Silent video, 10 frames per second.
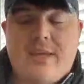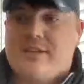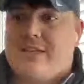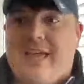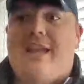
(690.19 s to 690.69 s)

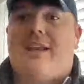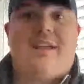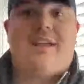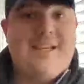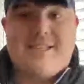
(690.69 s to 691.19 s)
Because,
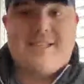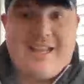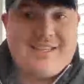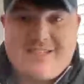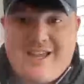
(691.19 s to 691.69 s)
again, he's
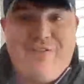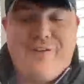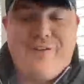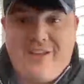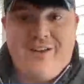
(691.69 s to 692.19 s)
got
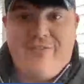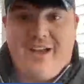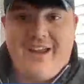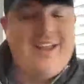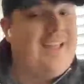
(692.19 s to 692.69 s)
seven feet
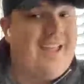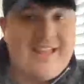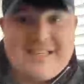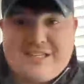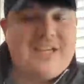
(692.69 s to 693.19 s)
of height
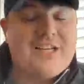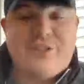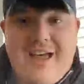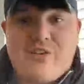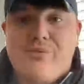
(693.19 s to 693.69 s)
and
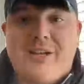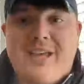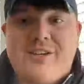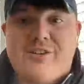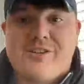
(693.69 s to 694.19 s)
six fouls
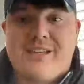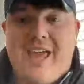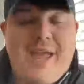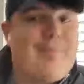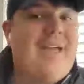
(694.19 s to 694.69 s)
when he enters
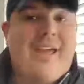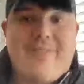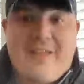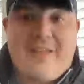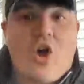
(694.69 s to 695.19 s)
the game.
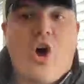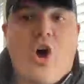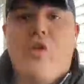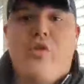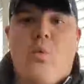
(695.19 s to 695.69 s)
And that's
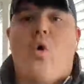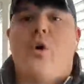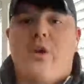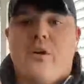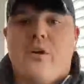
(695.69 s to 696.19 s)
all the
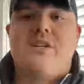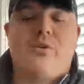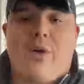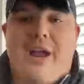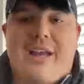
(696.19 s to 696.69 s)
Warriors
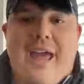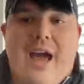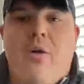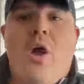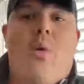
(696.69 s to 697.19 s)
need right
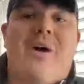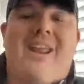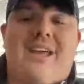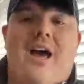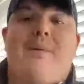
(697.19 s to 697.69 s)
now
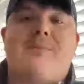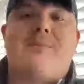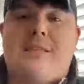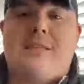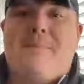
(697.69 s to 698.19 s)
when it
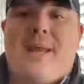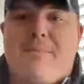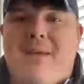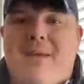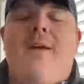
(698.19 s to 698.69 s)
comes to the
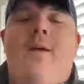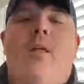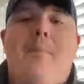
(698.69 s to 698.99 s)
big man.